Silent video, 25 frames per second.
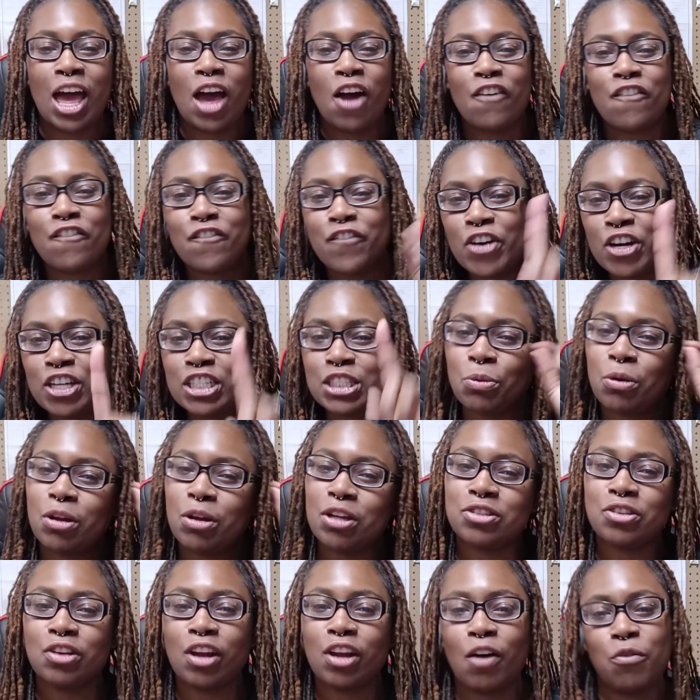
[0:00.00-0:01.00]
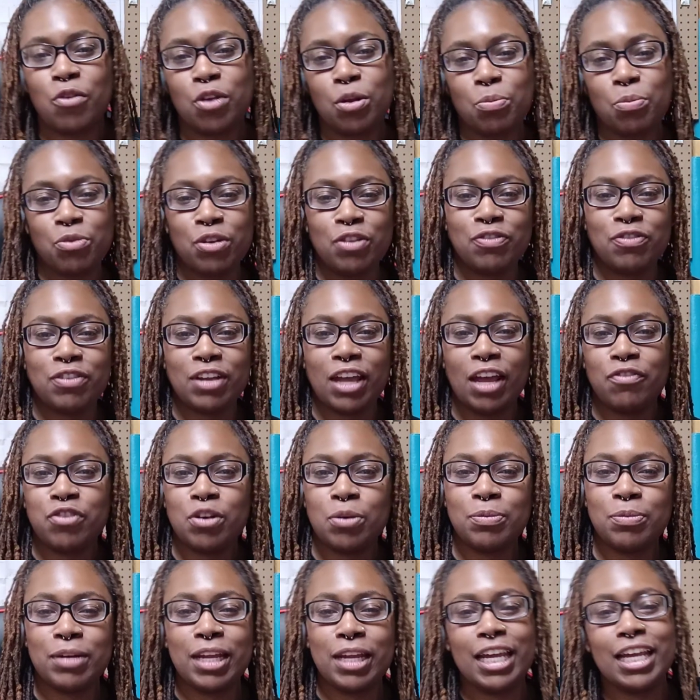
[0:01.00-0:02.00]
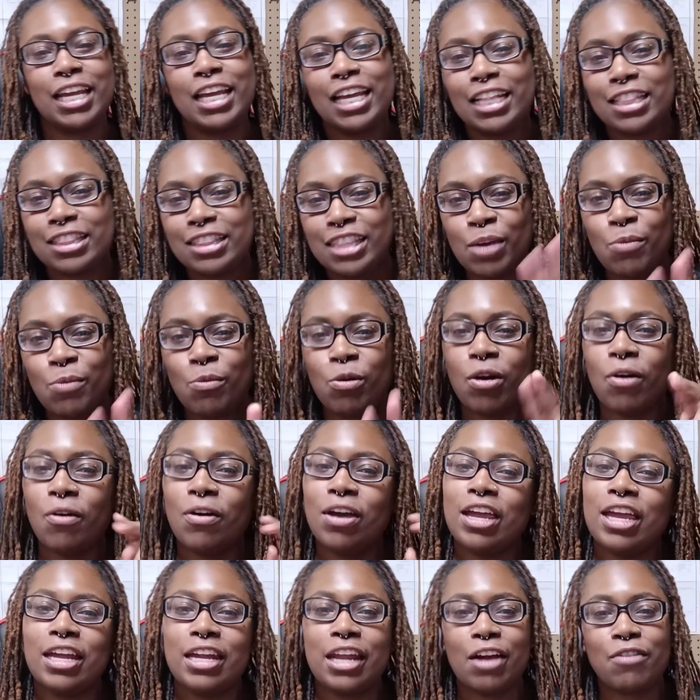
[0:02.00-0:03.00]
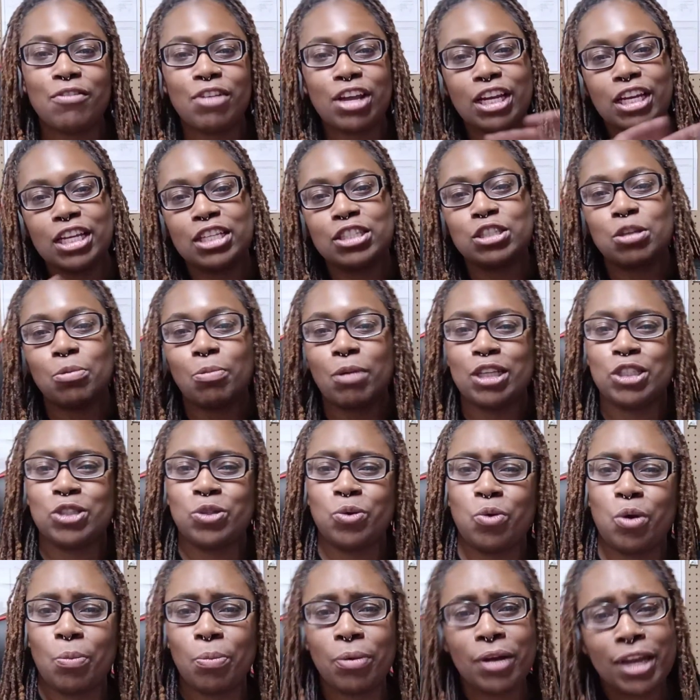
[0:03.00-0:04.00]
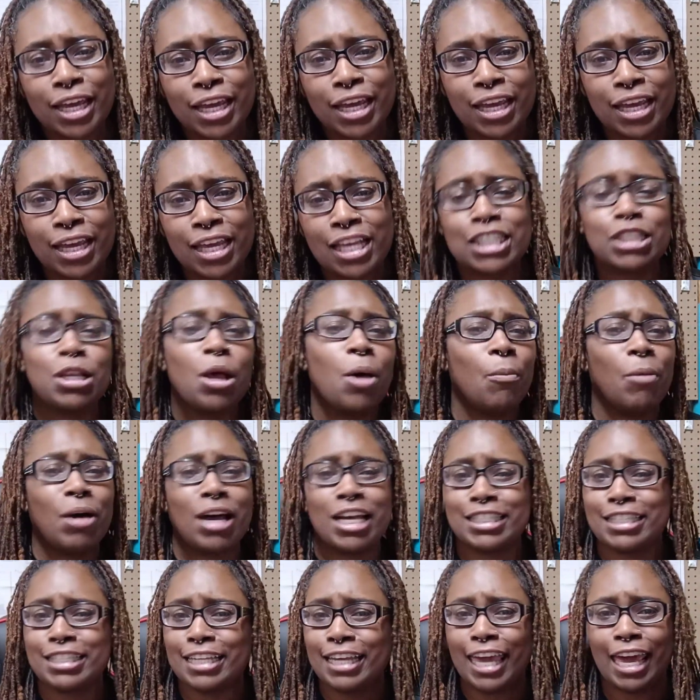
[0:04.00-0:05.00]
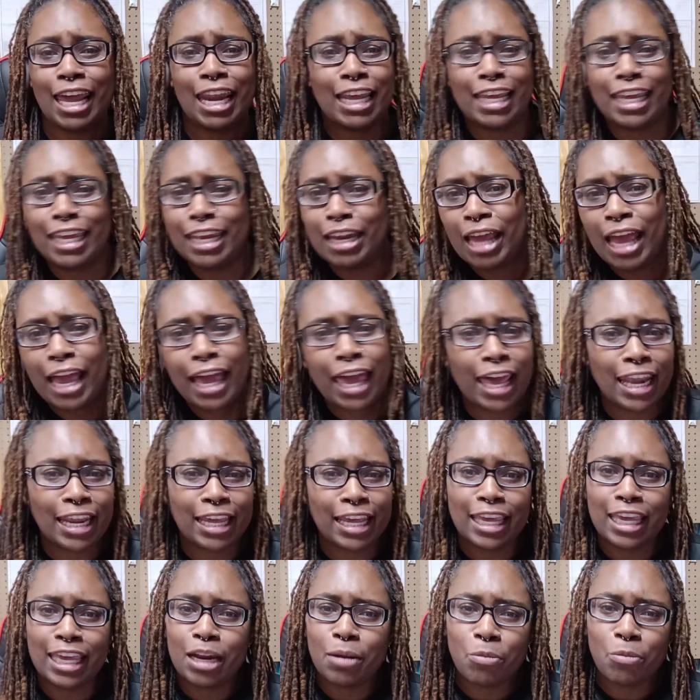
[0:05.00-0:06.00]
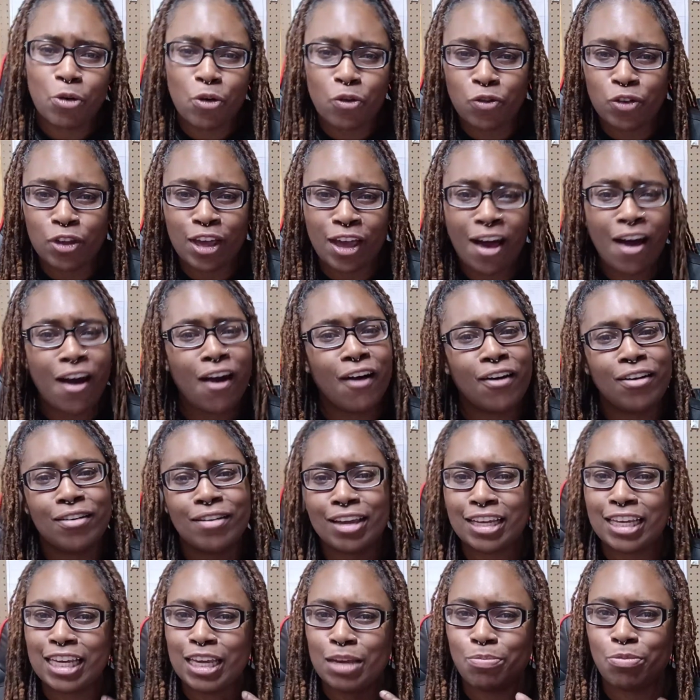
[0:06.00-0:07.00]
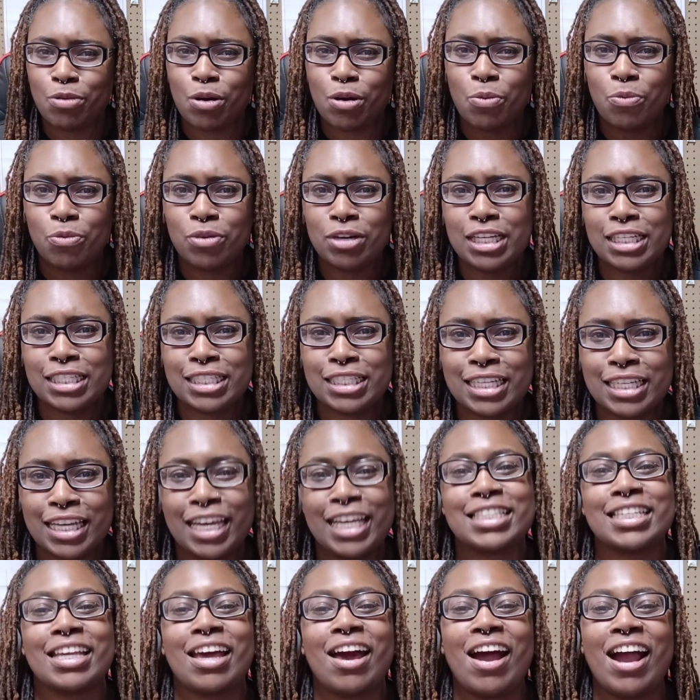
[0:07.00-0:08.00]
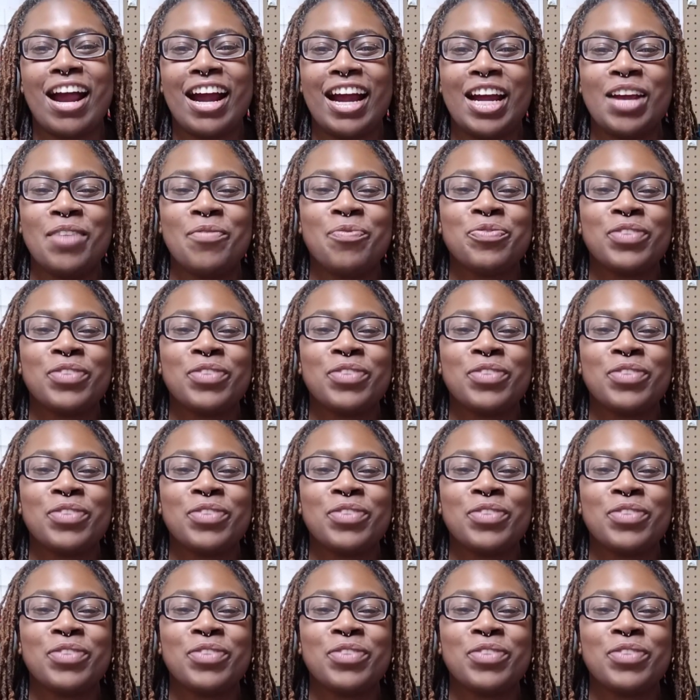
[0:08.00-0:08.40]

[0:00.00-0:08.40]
First, I want to start off with a brief life update. Then we're gonna head directly into my sewing plans because I gotta get it. I gotta get it moving, y'all, and keep up with these tasks. All right.